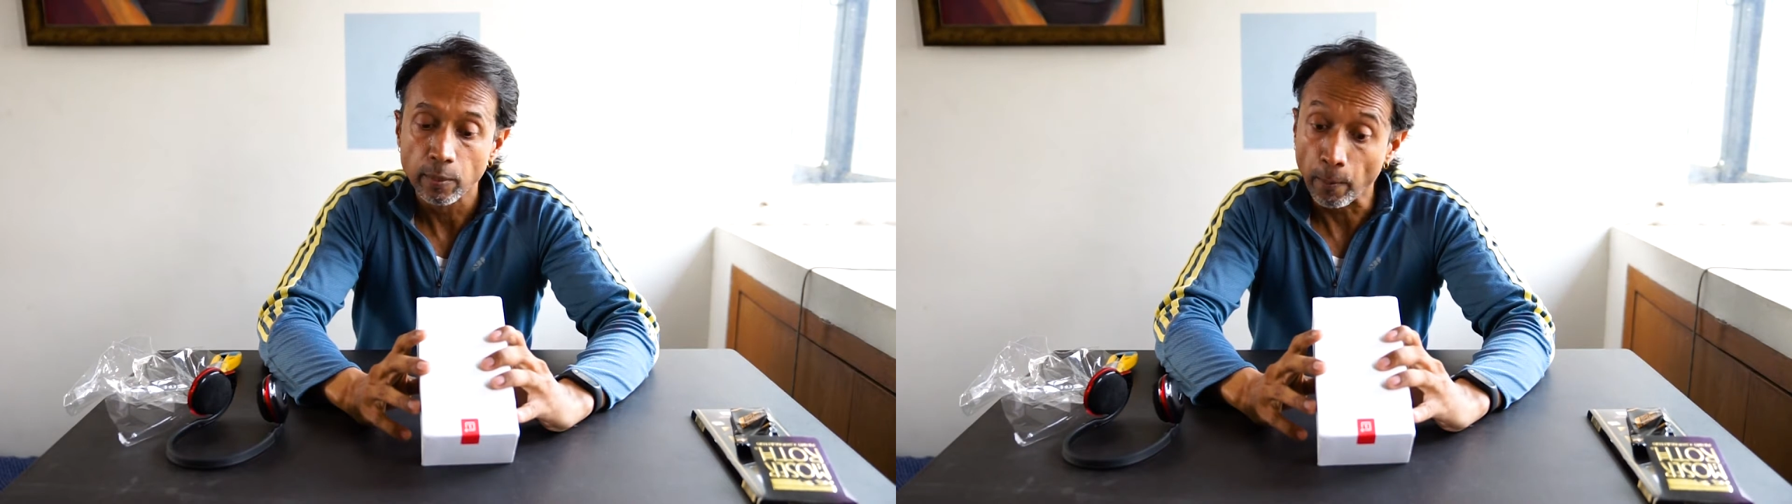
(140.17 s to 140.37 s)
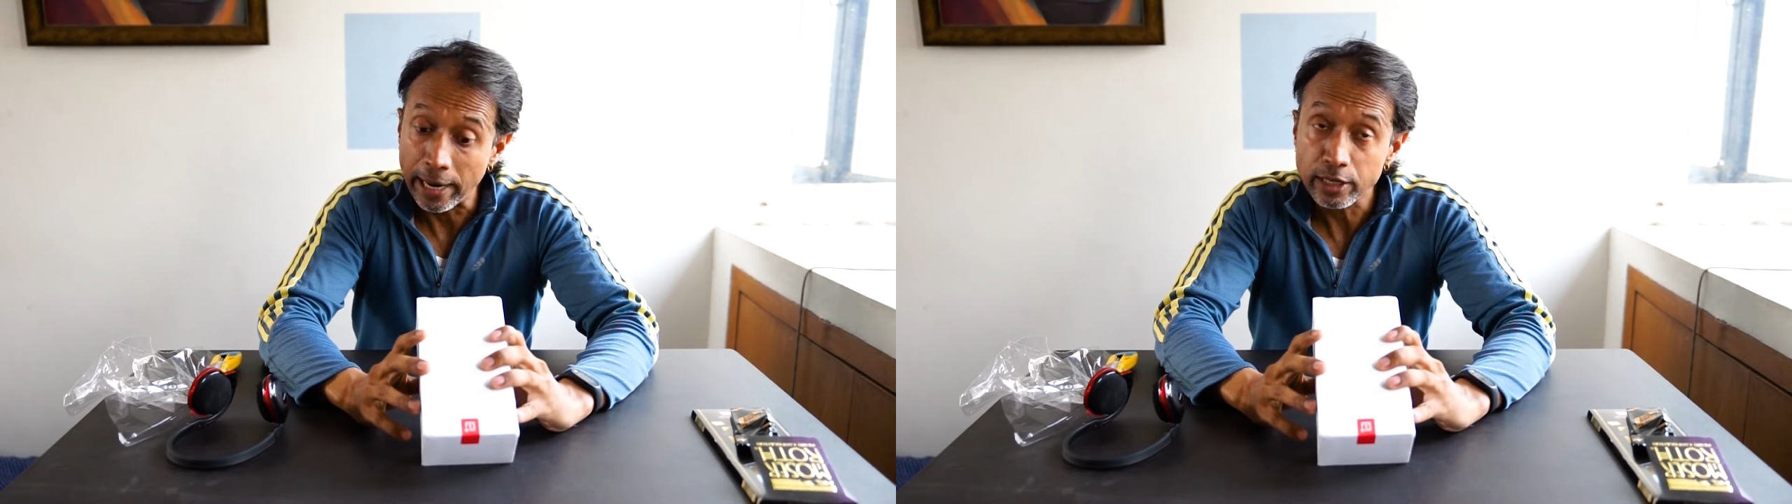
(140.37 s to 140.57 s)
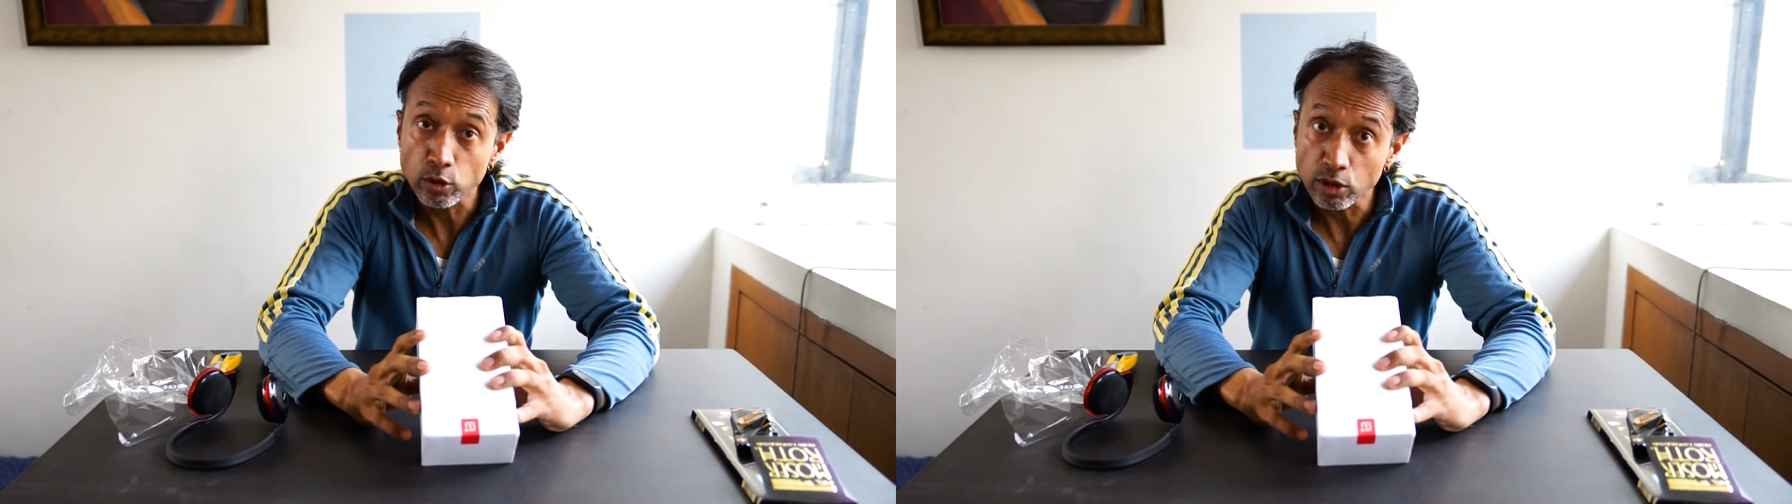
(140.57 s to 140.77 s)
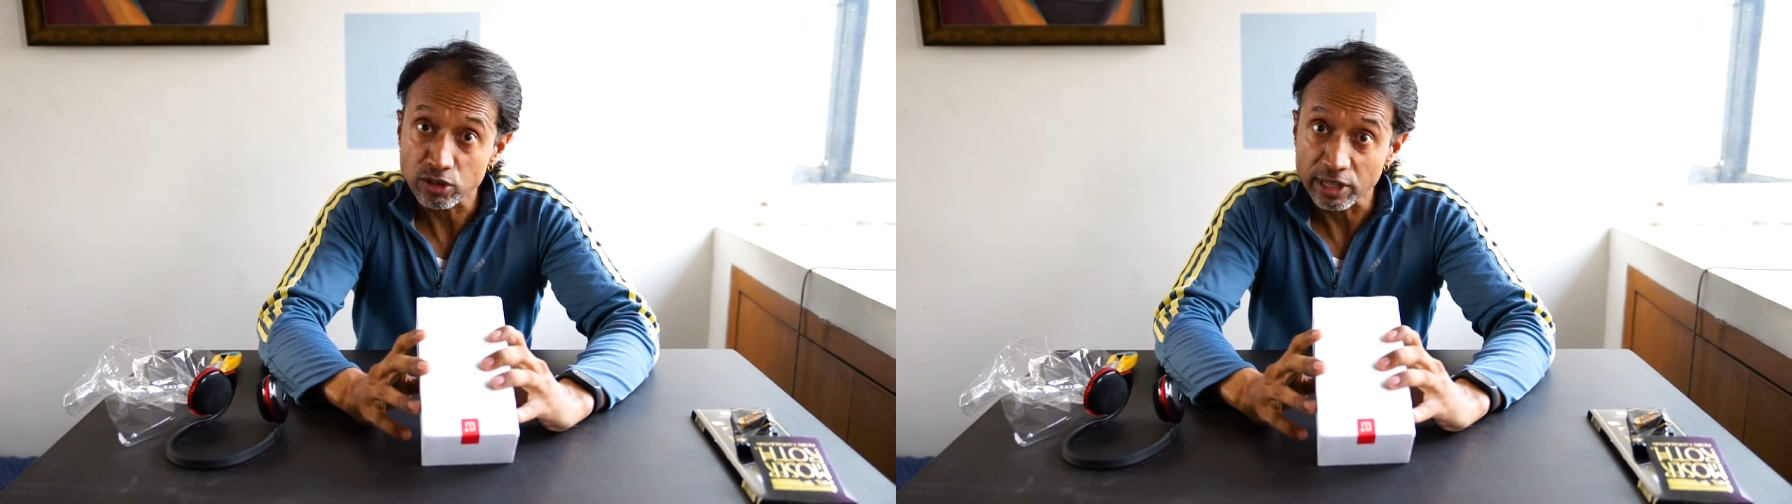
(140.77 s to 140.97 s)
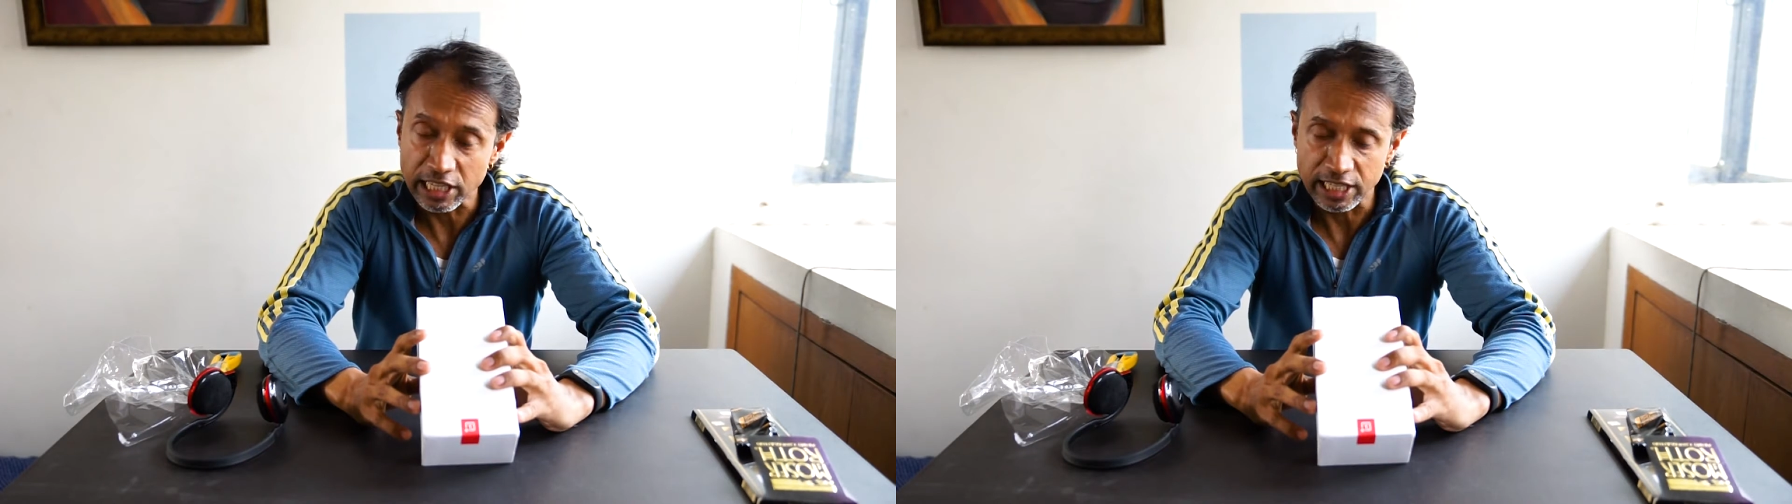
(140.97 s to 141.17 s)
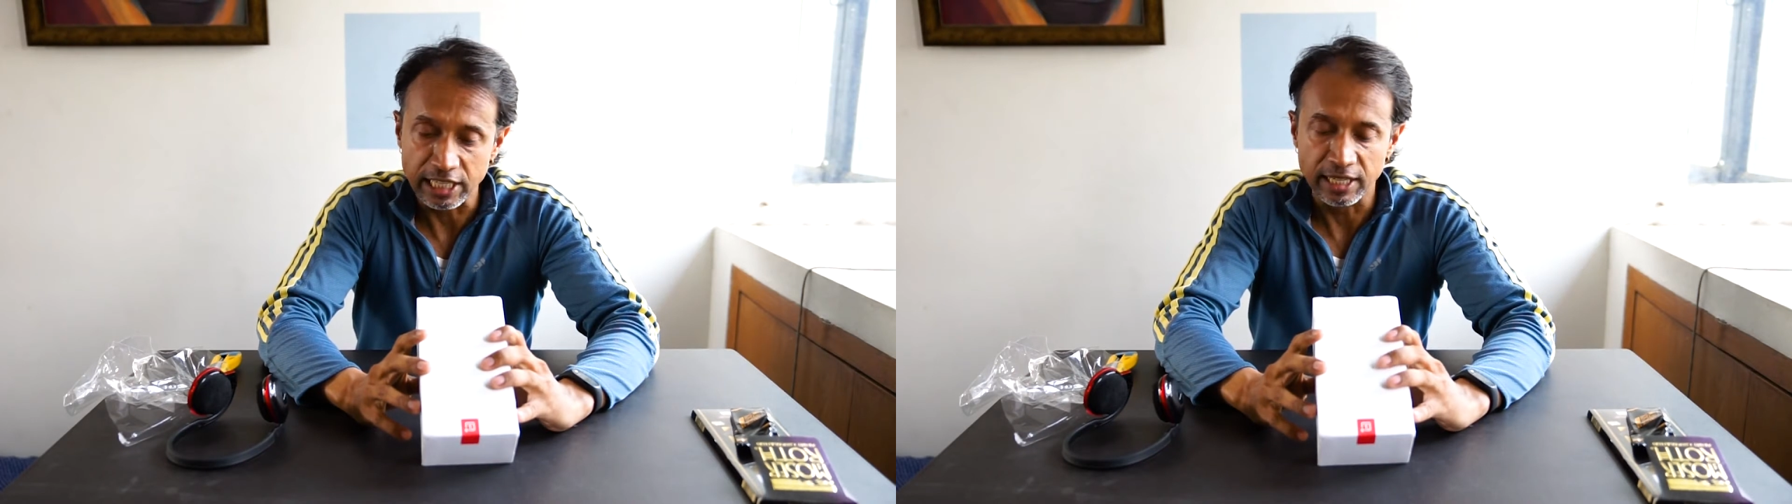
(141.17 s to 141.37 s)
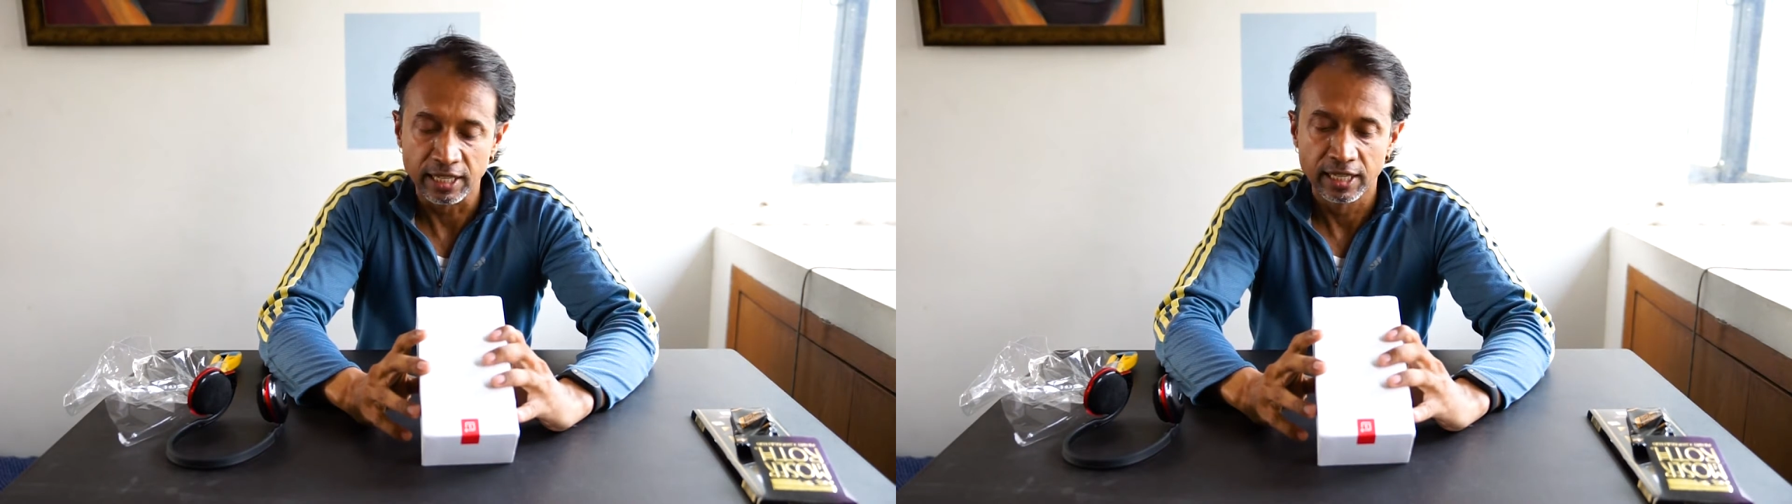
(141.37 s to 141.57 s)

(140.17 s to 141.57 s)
May 2018.